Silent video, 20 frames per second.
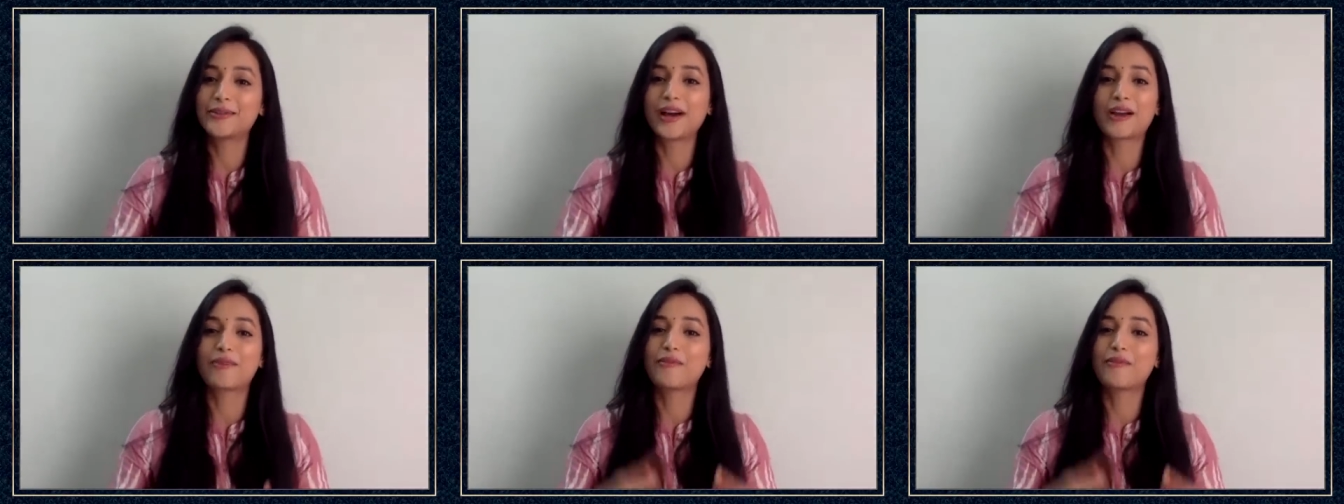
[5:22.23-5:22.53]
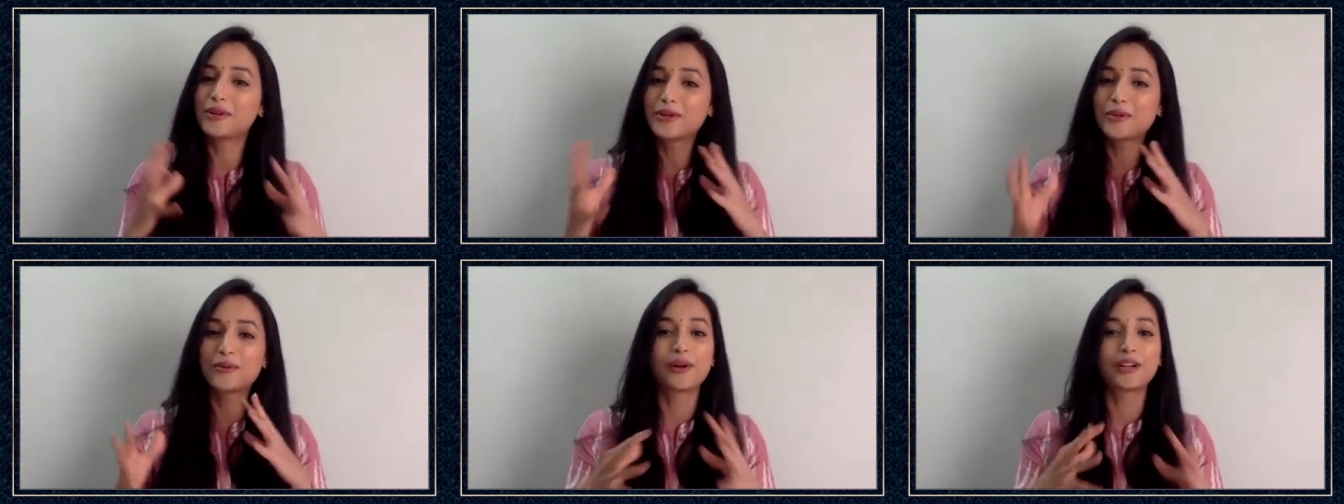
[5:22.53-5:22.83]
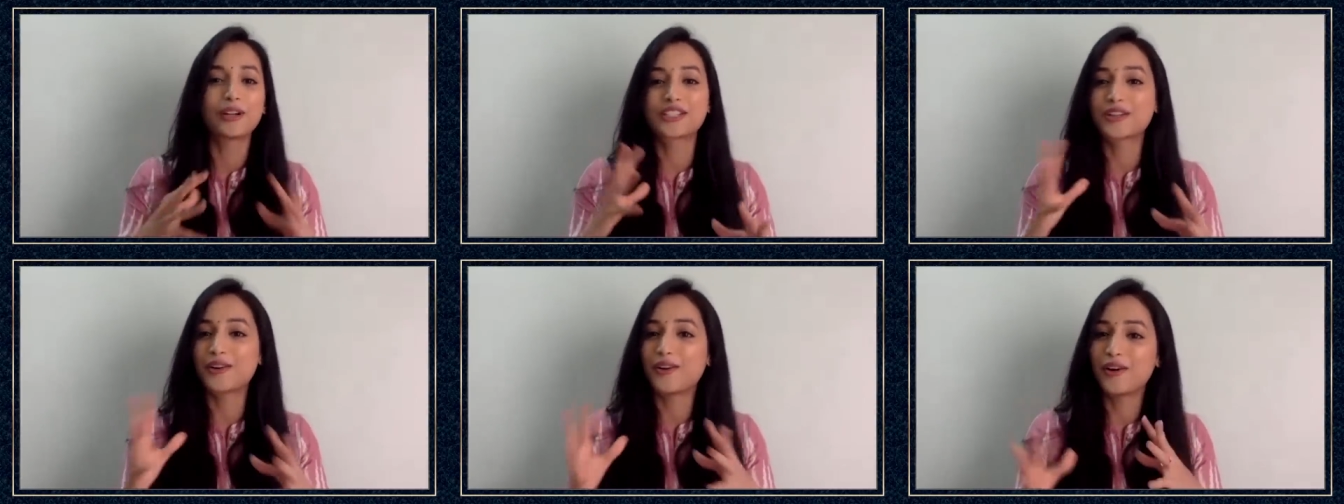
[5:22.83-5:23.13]
I want to
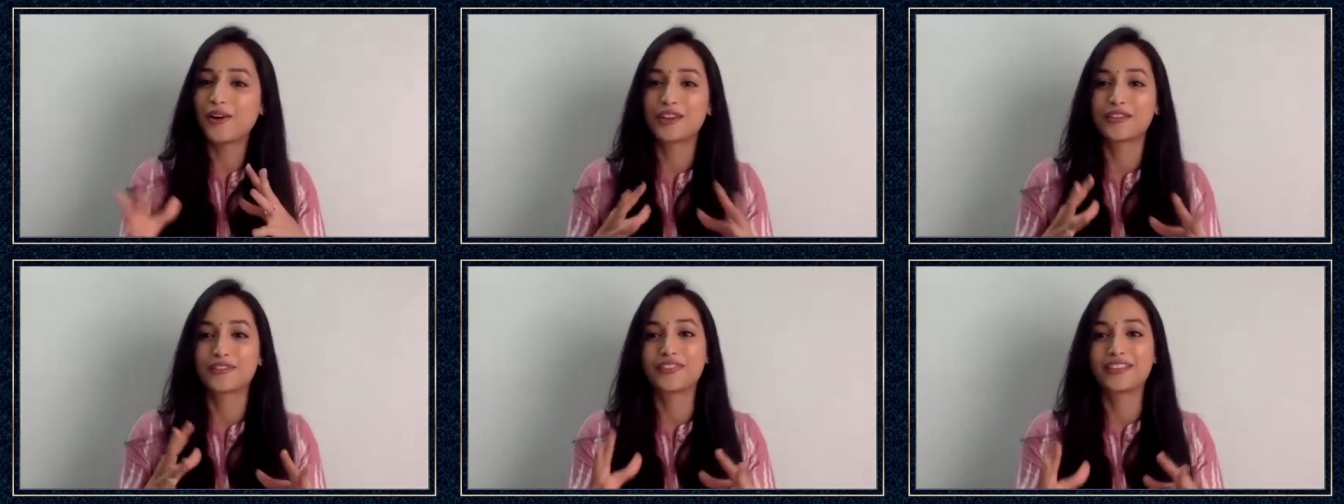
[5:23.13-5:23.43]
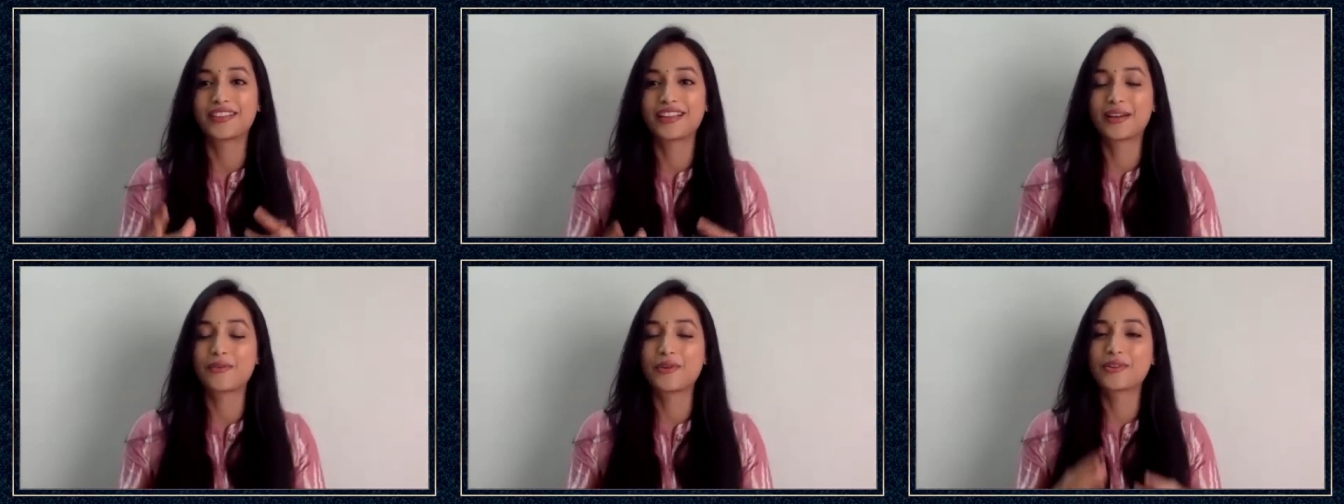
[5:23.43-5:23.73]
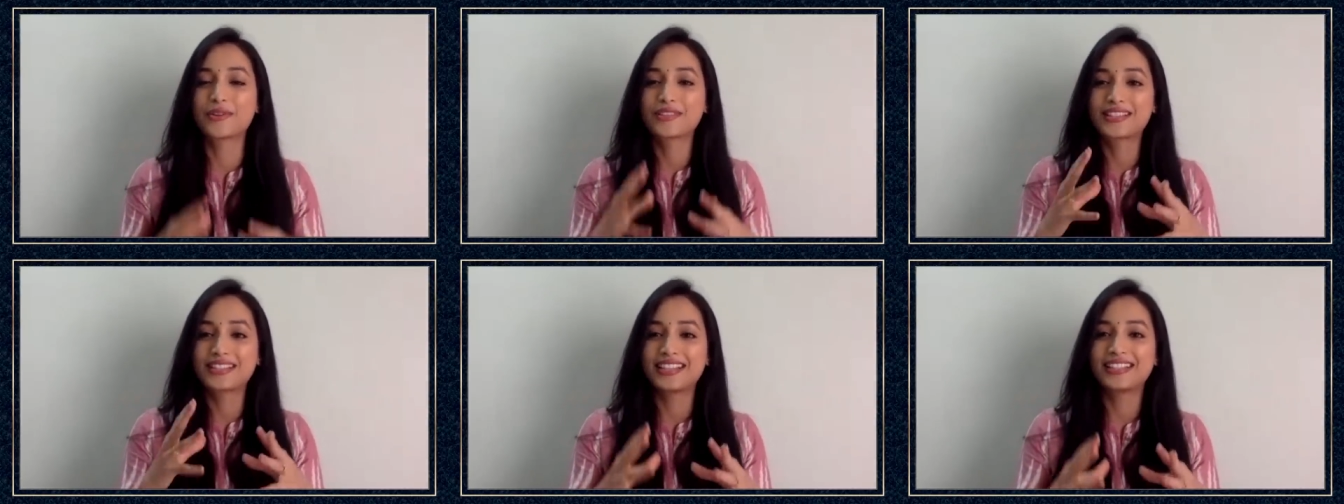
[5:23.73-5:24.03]
watch all of it. I want
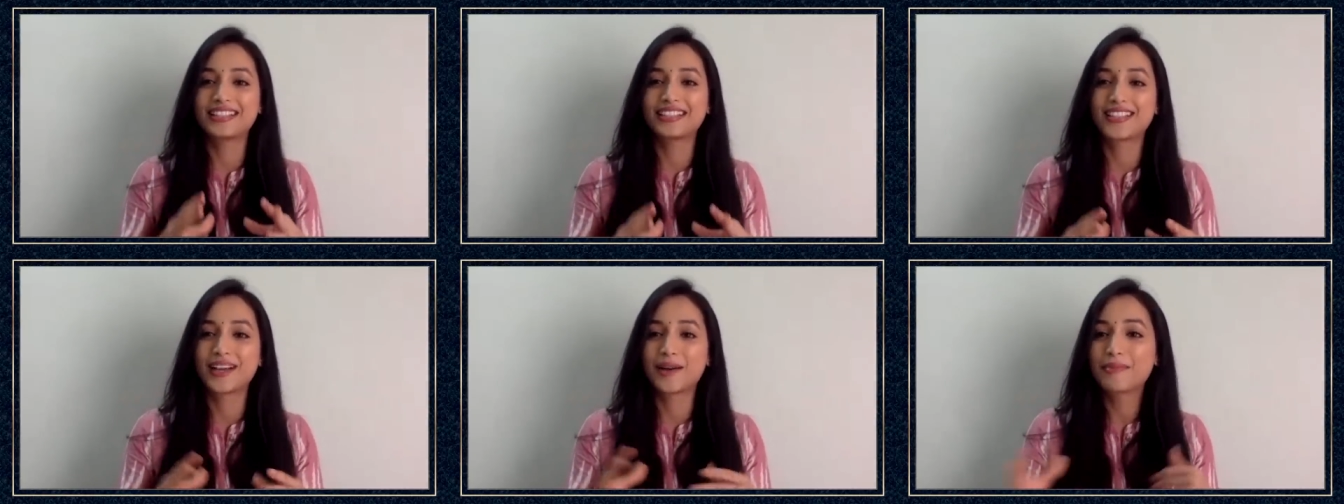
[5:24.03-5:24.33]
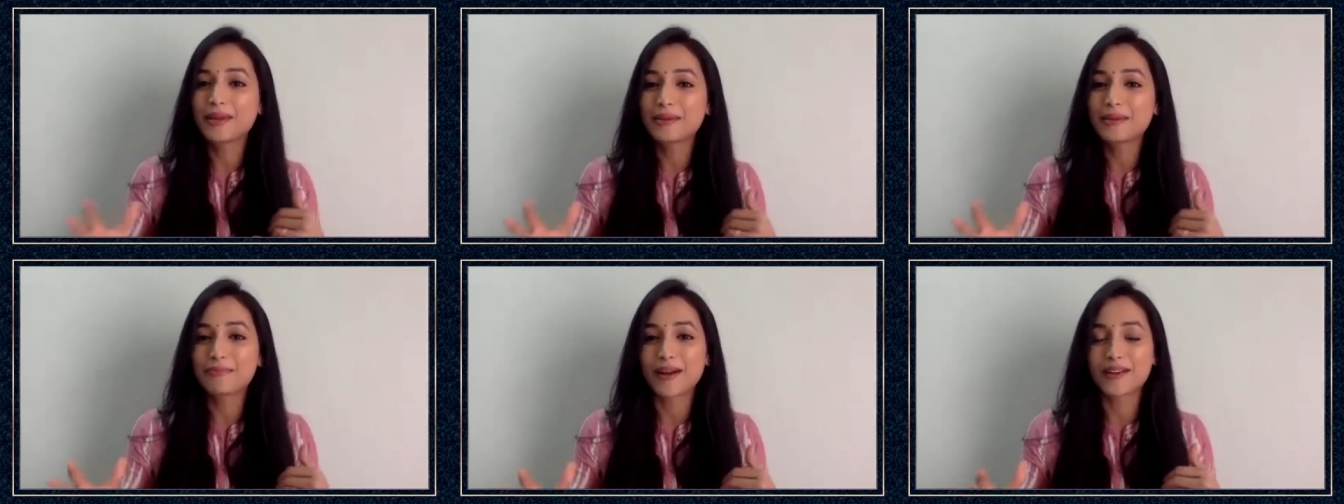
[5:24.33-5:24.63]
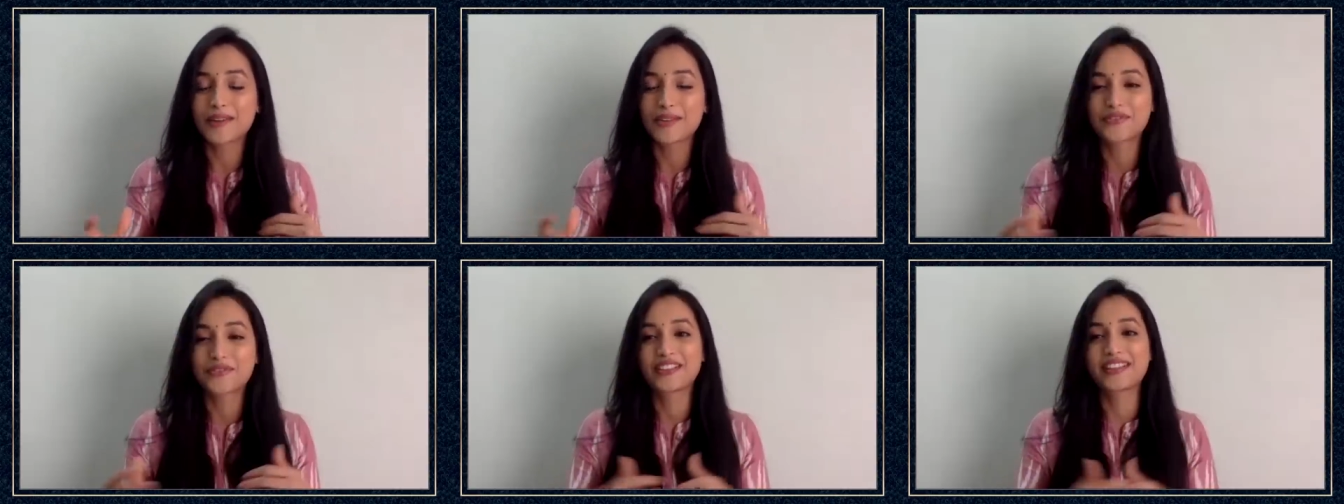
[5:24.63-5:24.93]
to see the dubbing part
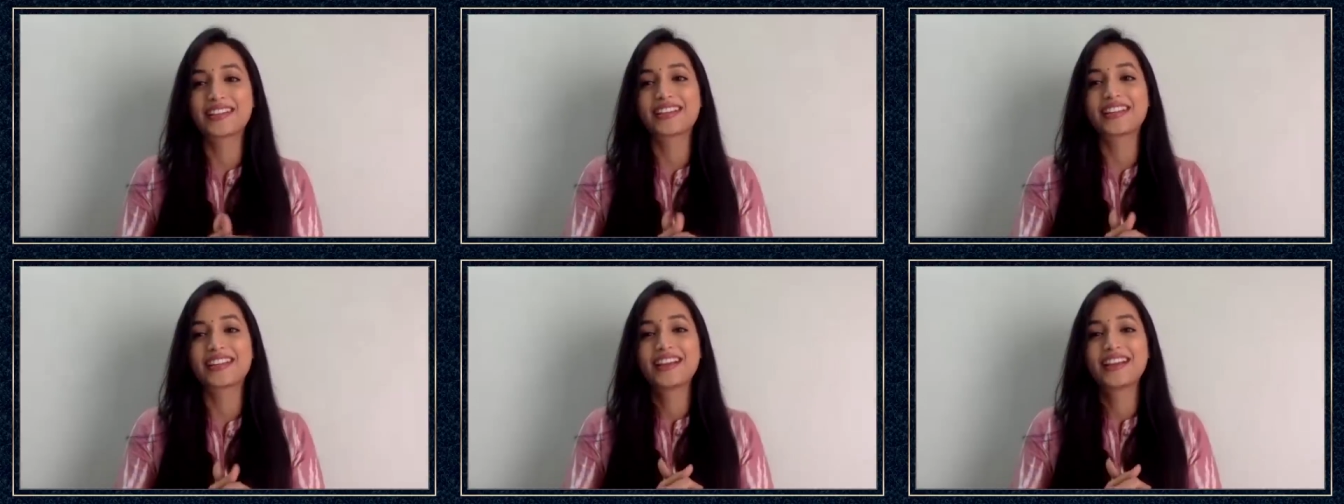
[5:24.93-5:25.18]
of it.